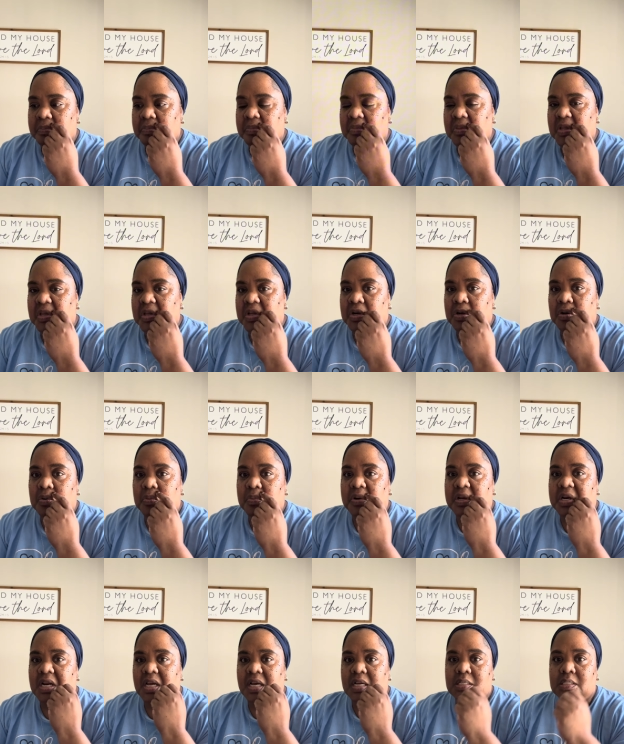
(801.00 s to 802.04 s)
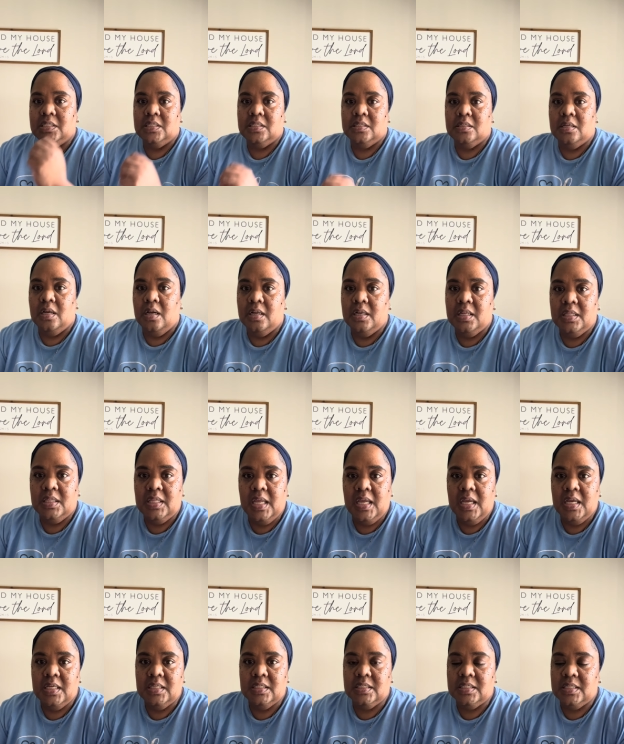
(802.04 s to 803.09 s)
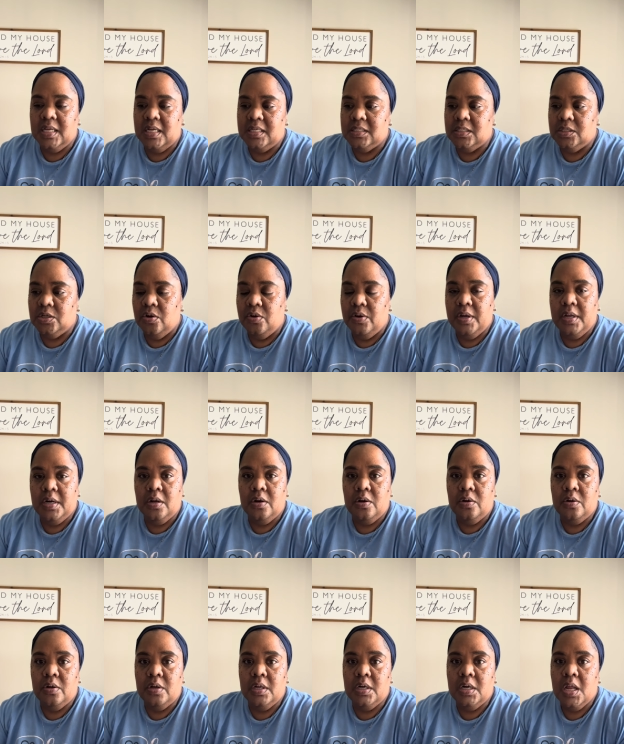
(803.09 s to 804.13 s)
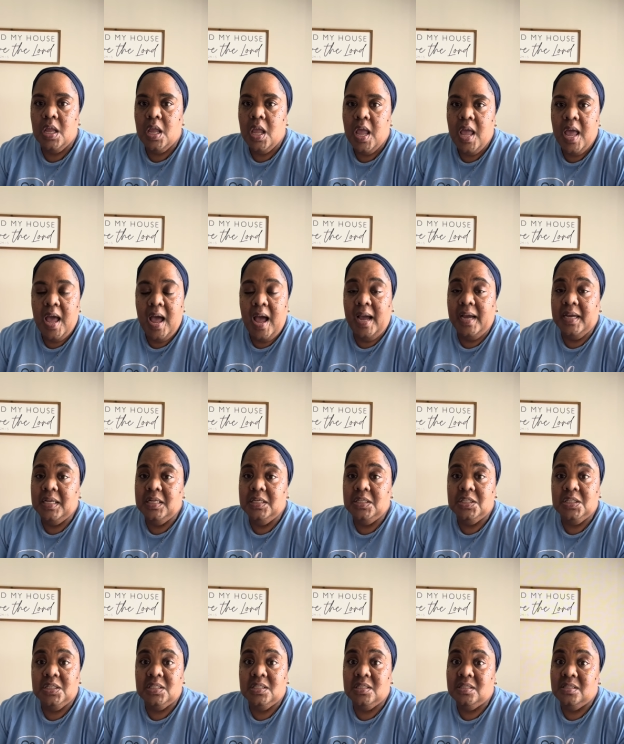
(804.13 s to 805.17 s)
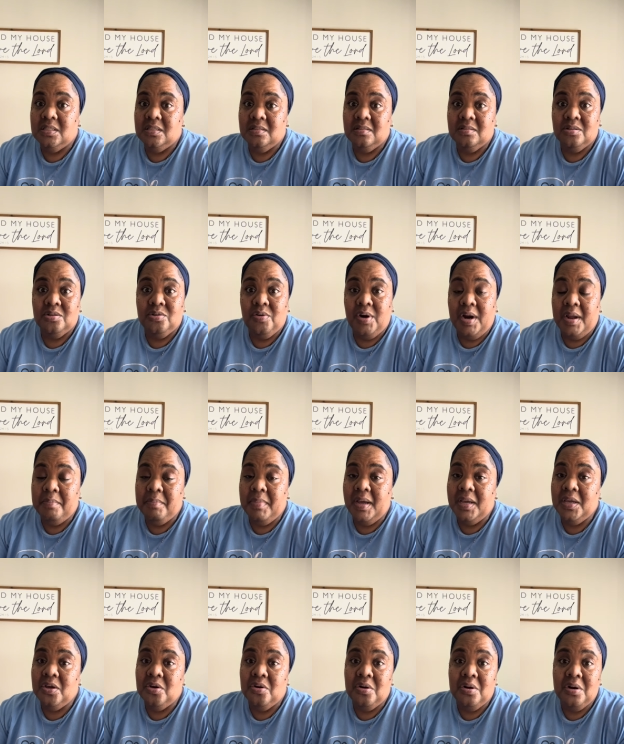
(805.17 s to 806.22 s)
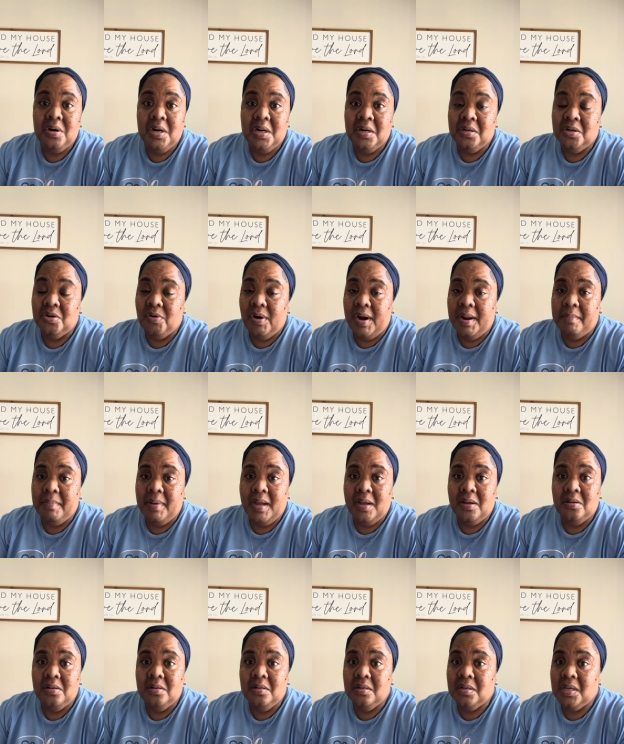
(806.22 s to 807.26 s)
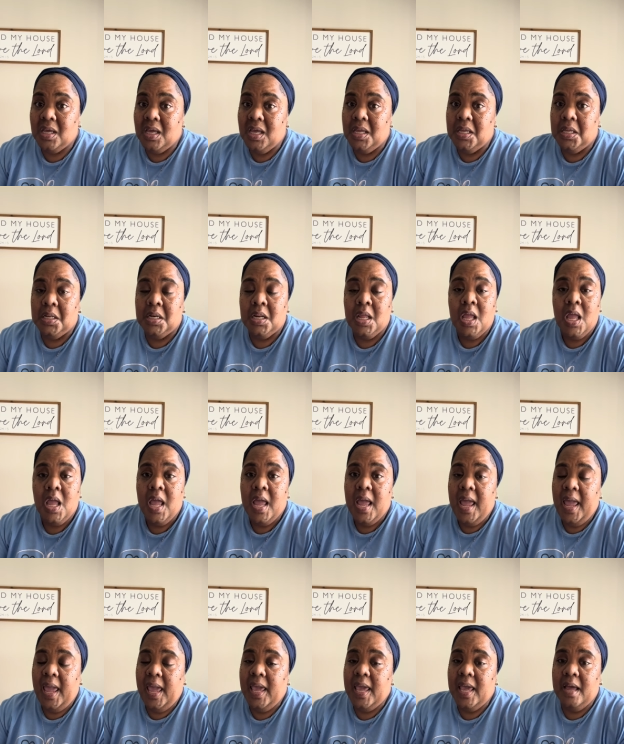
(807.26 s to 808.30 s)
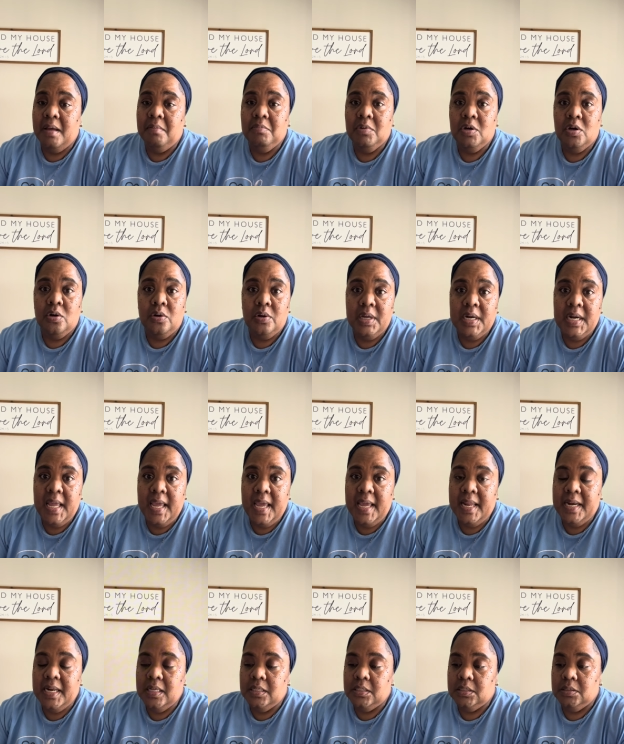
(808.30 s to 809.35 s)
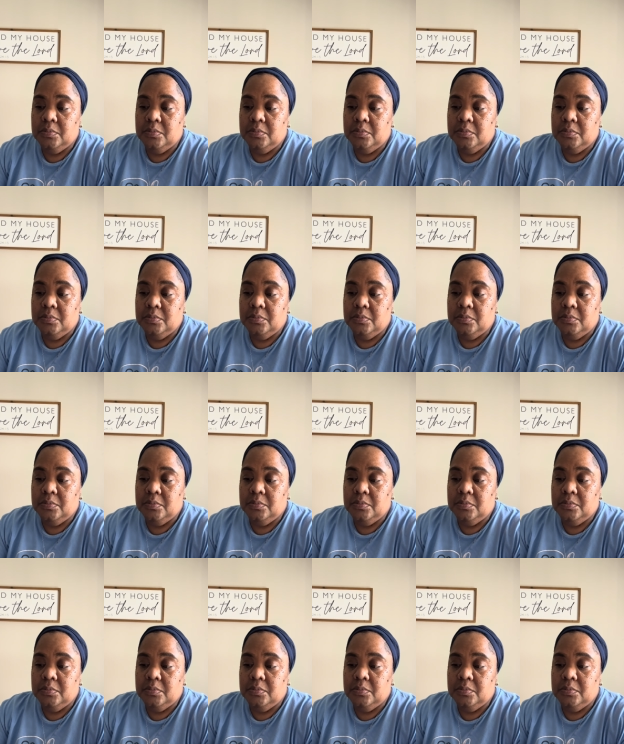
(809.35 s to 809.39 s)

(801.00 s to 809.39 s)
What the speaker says: You know, when there's other things that's going on, I can just grab my yarn, grab my hook, and hey, I'm going at it.